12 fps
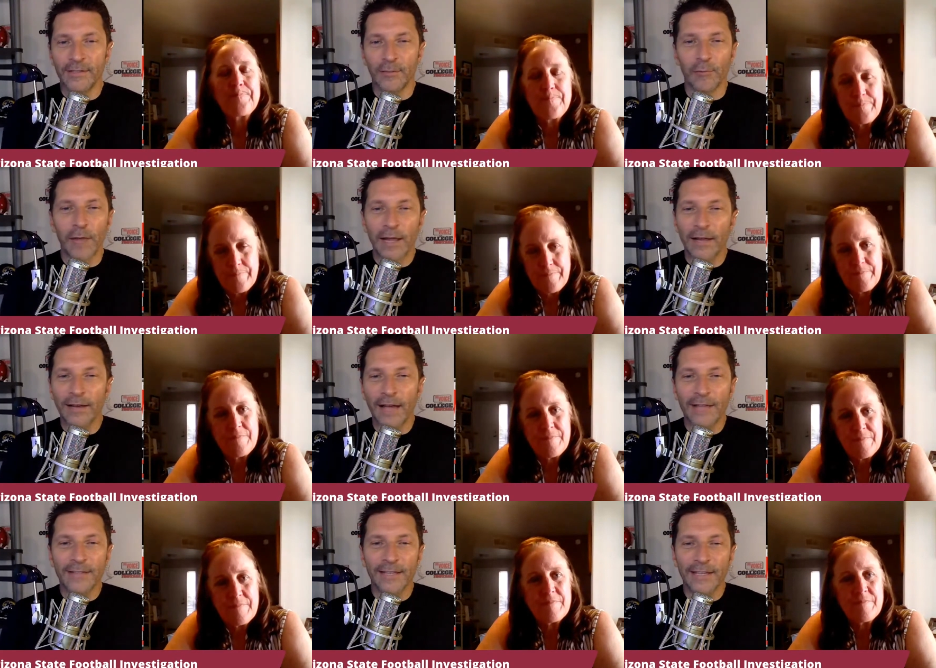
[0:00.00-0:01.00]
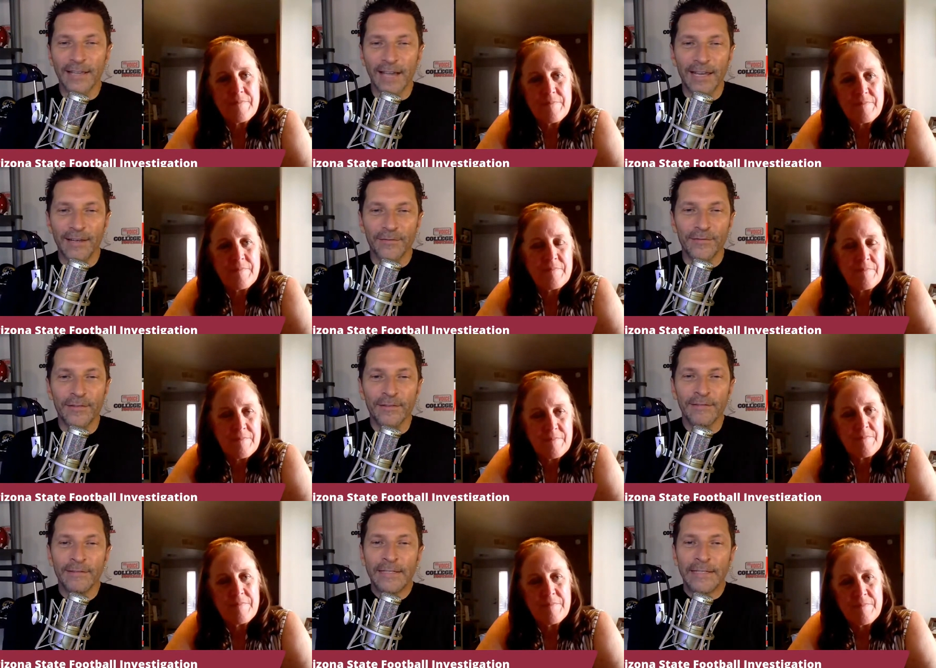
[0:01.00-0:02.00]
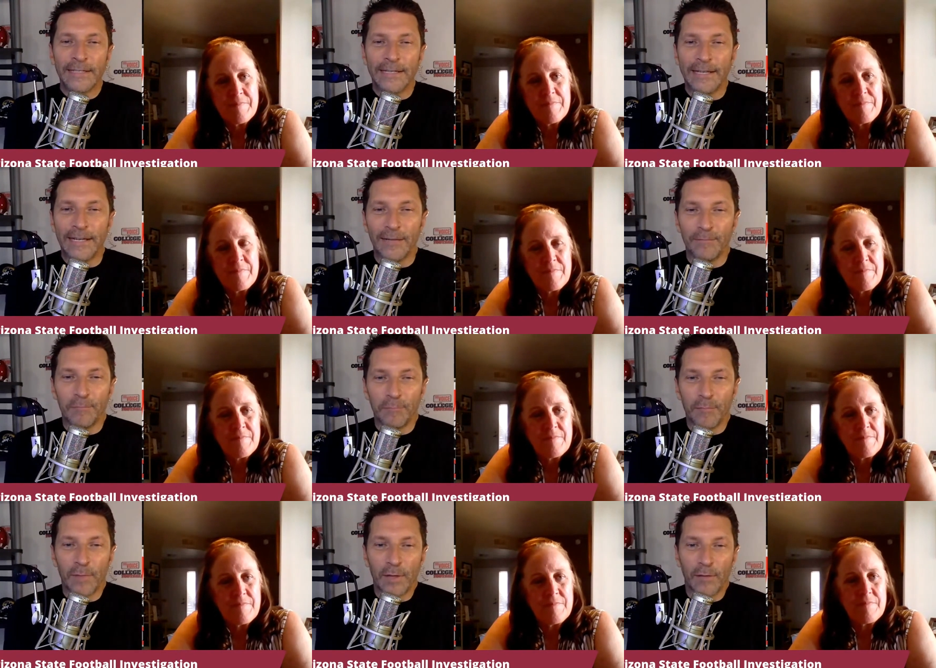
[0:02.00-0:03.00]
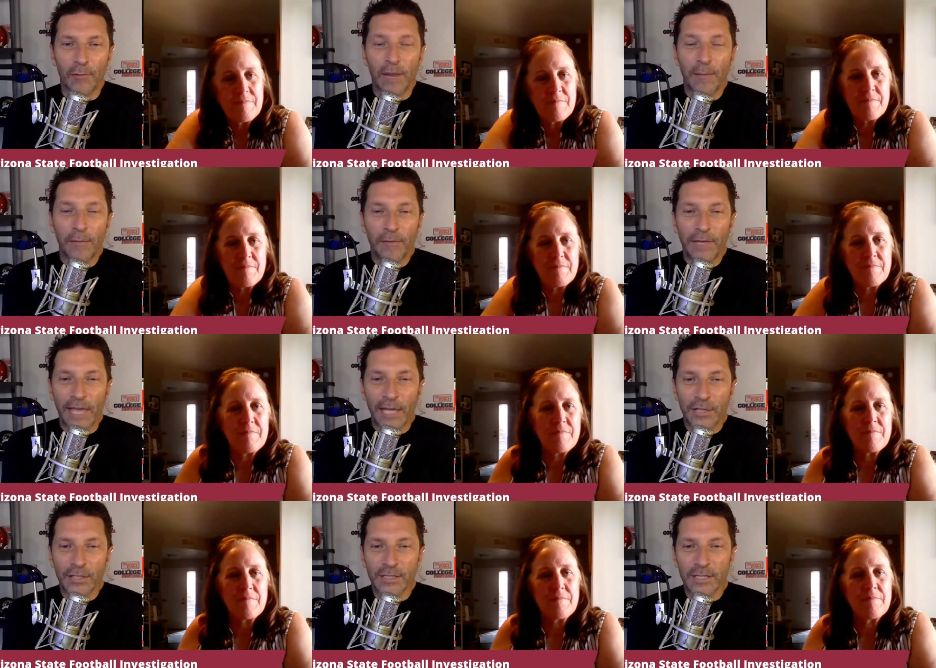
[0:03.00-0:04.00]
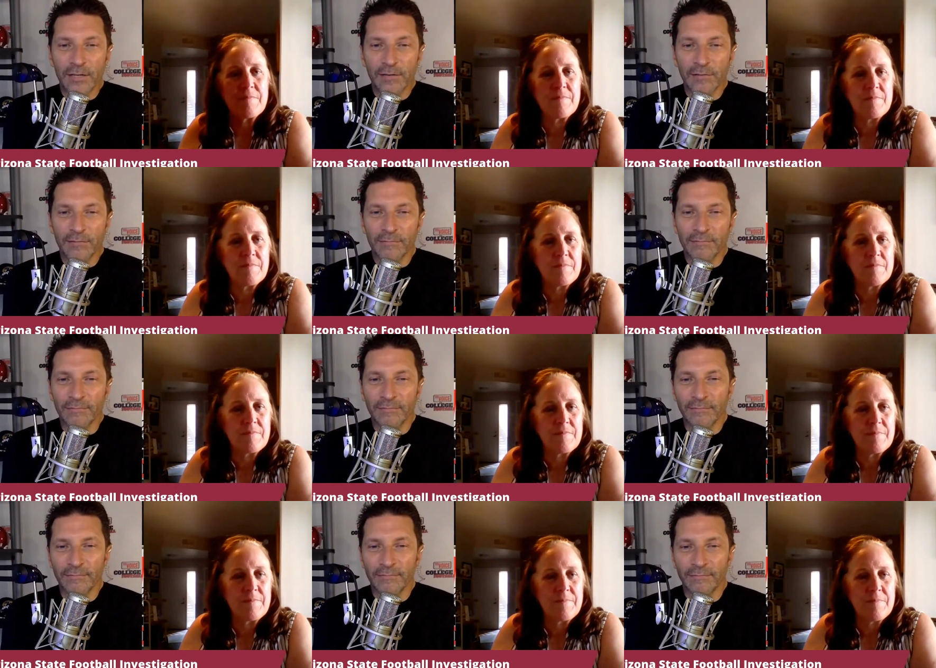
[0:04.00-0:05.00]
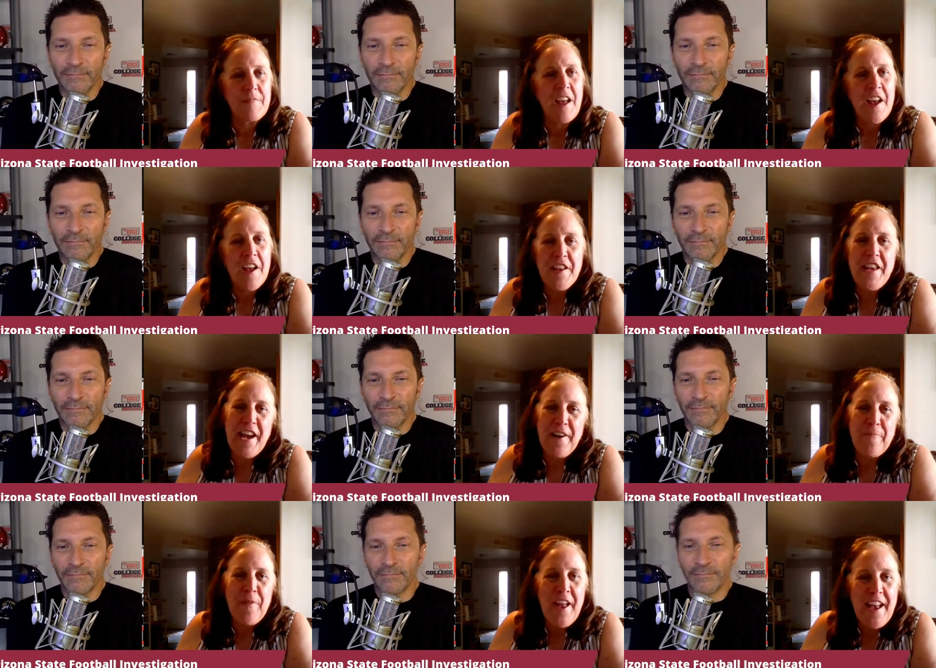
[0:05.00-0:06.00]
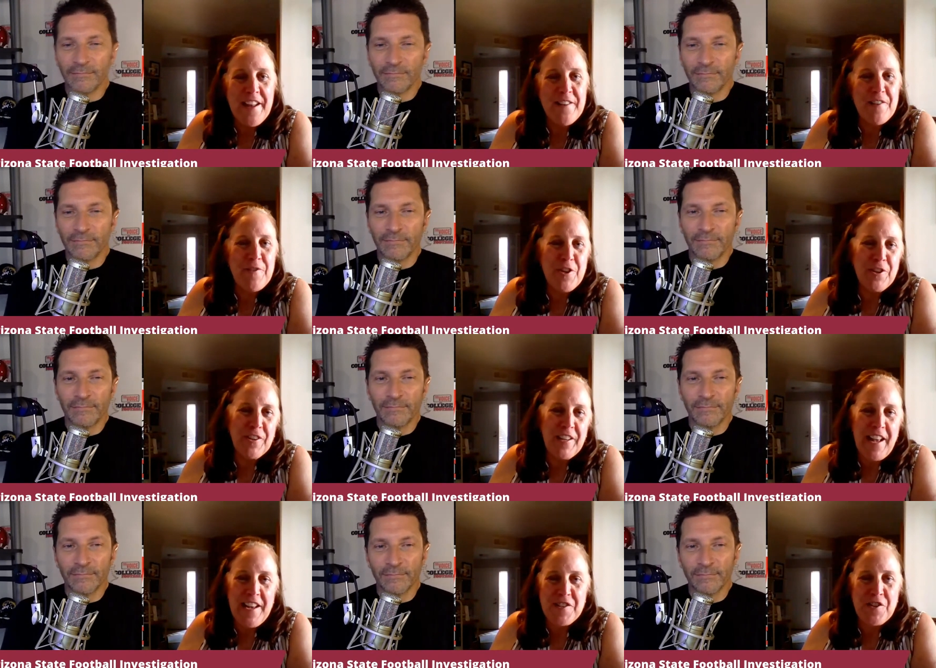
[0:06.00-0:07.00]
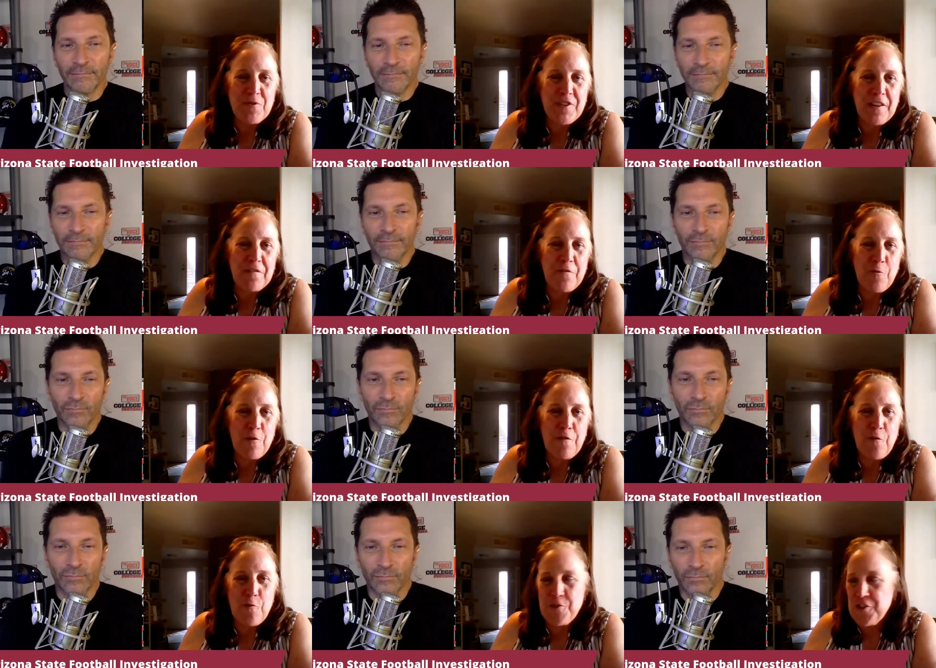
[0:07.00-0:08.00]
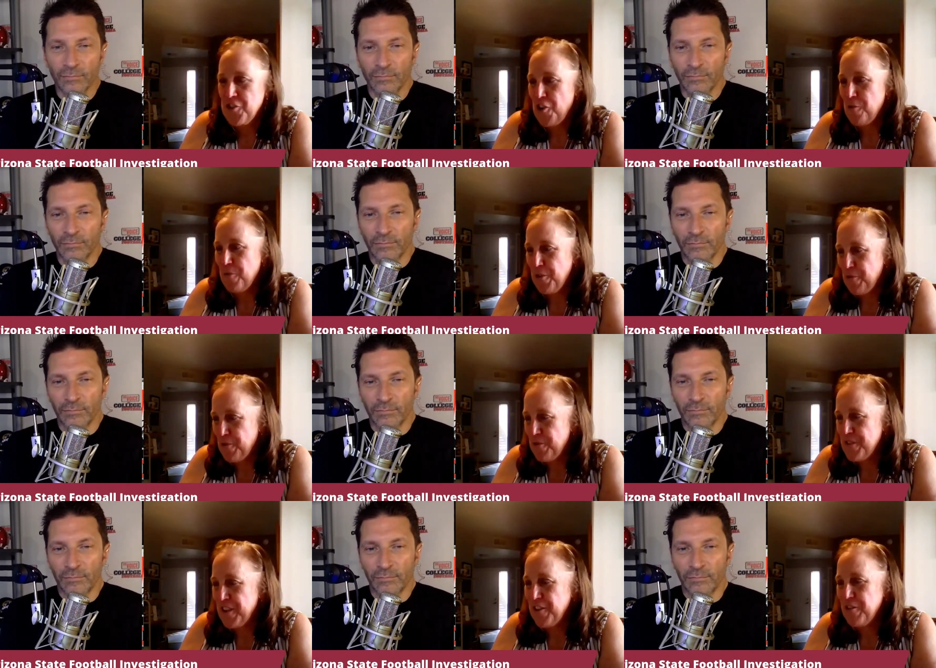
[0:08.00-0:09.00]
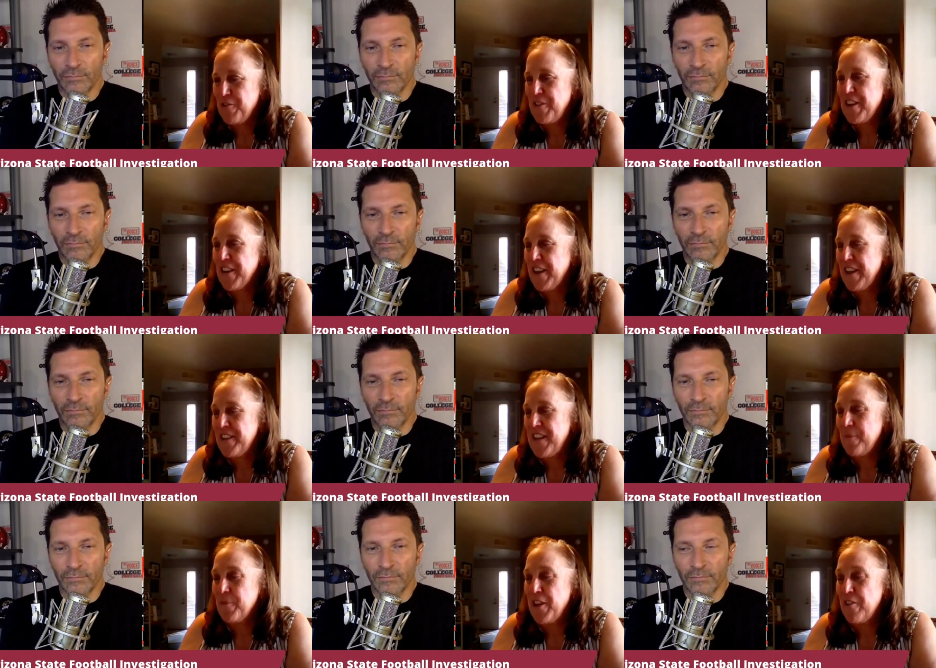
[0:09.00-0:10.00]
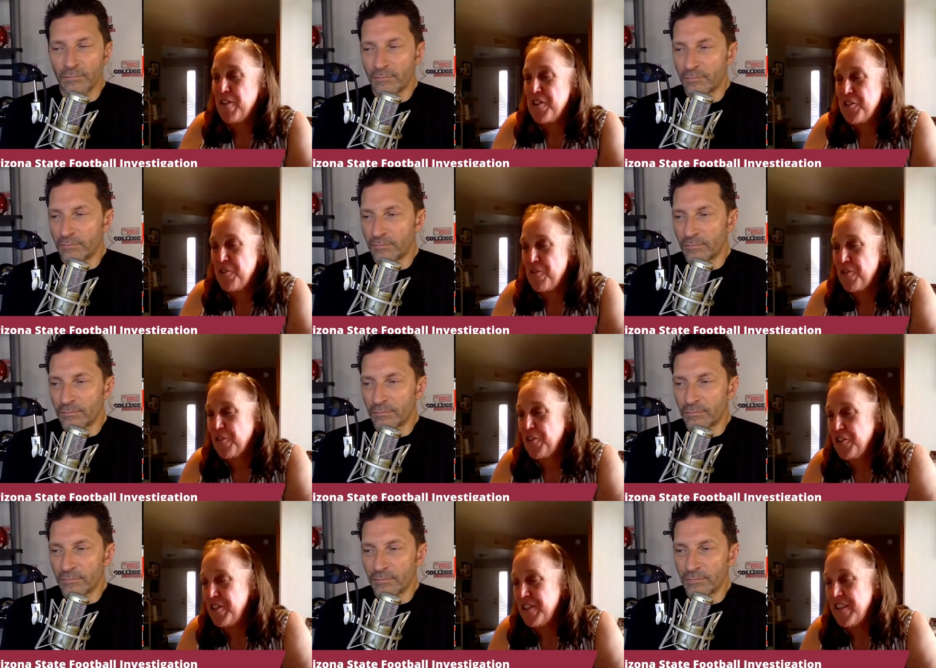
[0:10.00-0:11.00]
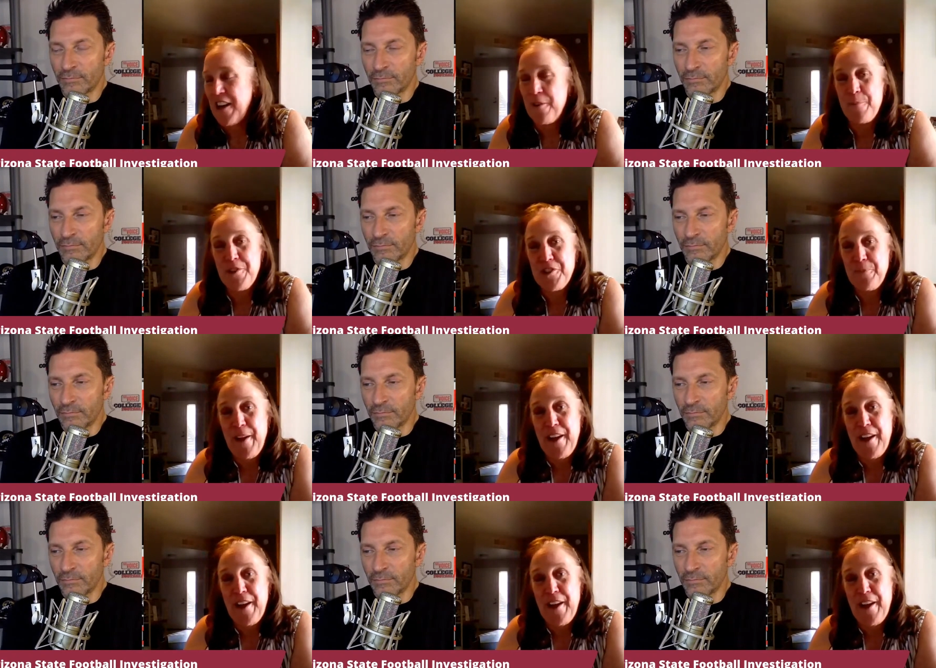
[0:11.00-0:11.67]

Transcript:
Speaker 1: to recognize any kind of uh, ramifications here.
Speaker 2: Yeah, and you look at A S U's got four four-star recruits, including a kid named Larry Turner Gooden out of